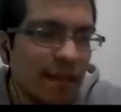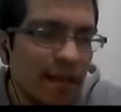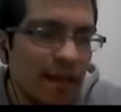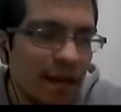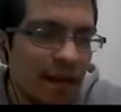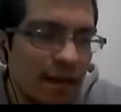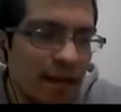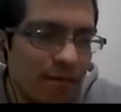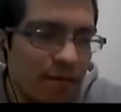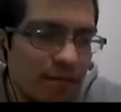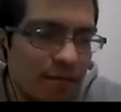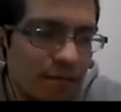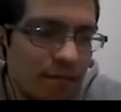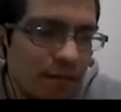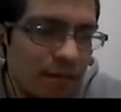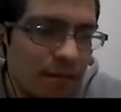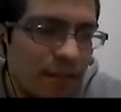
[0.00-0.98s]
And
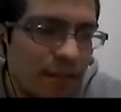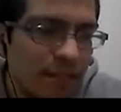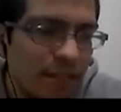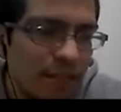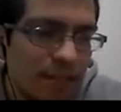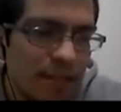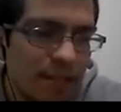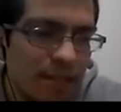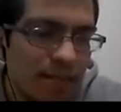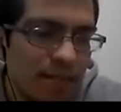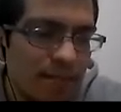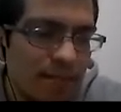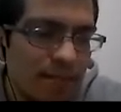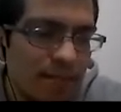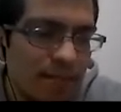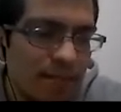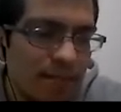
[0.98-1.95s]
the
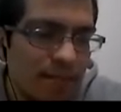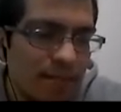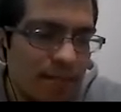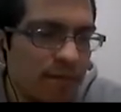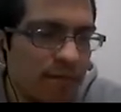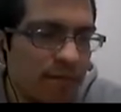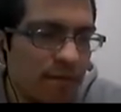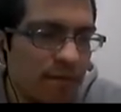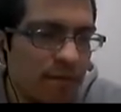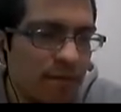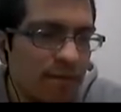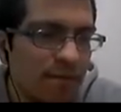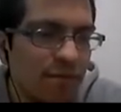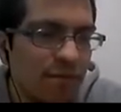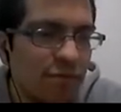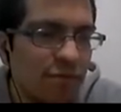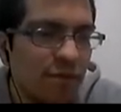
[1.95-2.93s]
same as before,
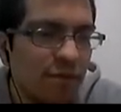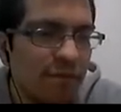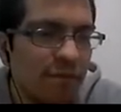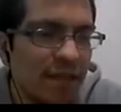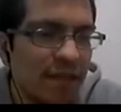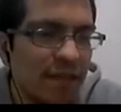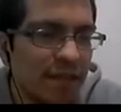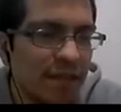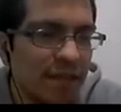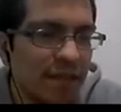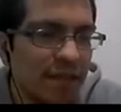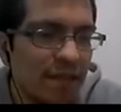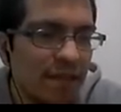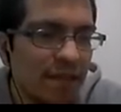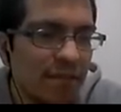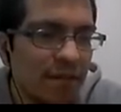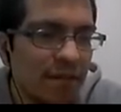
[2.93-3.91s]
to a pandas
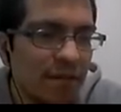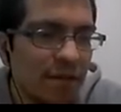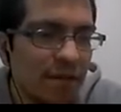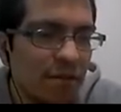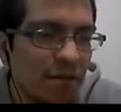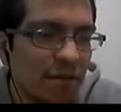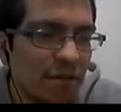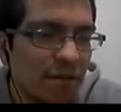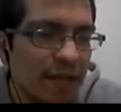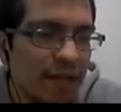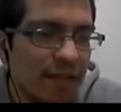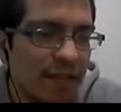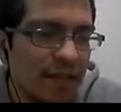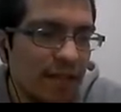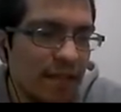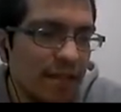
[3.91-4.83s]
table called SS.